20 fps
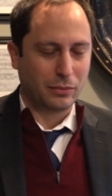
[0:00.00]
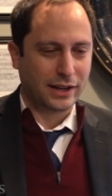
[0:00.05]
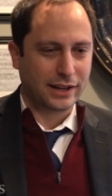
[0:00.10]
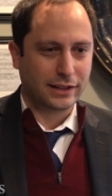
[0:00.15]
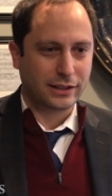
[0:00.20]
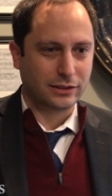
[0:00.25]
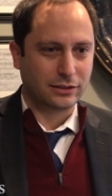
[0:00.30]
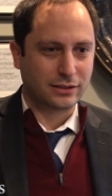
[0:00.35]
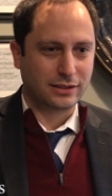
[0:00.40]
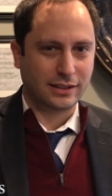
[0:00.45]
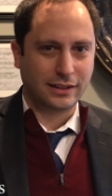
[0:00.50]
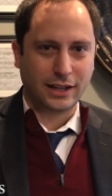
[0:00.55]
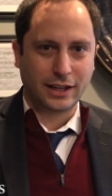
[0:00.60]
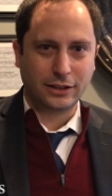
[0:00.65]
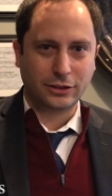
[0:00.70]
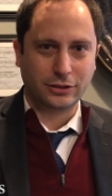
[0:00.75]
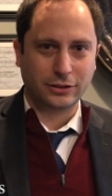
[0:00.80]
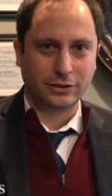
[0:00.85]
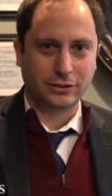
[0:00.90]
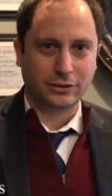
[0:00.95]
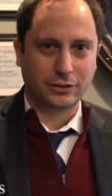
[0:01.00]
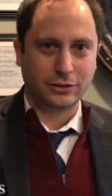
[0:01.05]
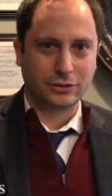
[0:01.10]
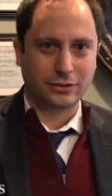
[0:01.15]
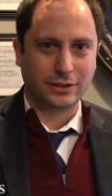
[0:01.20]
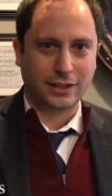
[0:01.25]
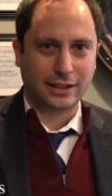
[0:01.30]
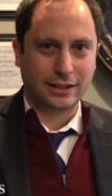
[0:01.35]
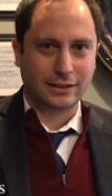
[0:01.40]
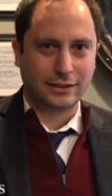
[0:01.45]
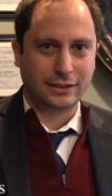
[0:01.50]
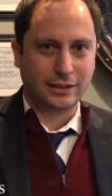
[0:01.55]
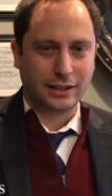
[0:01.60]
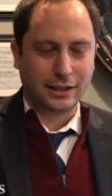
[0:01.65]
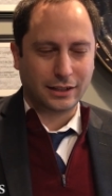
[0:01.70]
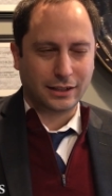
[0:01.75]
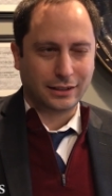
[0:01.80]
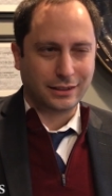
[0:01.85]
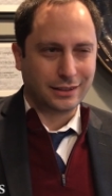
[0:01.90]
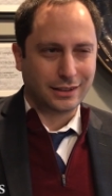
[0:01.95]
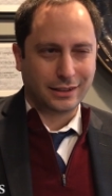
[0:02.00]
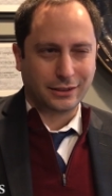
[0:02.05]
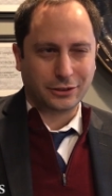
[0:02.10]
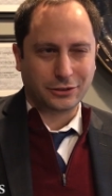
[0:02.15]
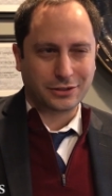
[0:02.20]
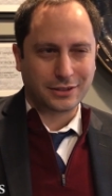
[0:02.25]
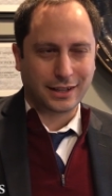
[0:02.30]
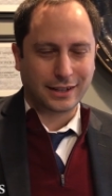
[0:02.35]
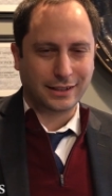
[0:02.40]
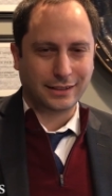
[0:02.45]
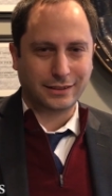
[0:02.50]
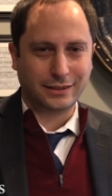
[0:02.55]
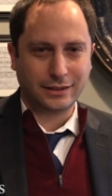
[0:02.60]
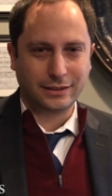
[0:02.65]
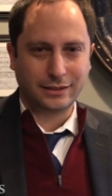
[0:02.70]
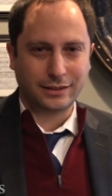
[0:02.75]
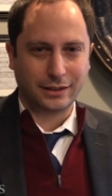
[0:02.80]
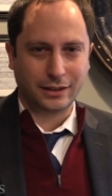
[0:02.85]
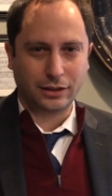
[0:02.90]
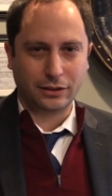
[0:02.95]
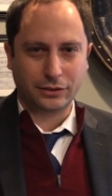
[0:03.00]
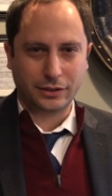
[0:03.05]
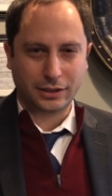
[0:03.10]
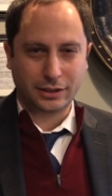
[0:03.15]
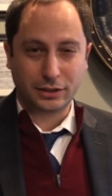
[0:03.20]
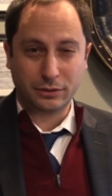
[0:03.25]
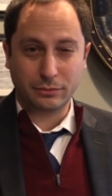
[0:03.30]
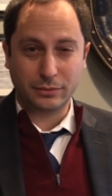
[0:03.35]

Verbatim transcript: Mike is tenacious. There's not a, de a there's not a detail that he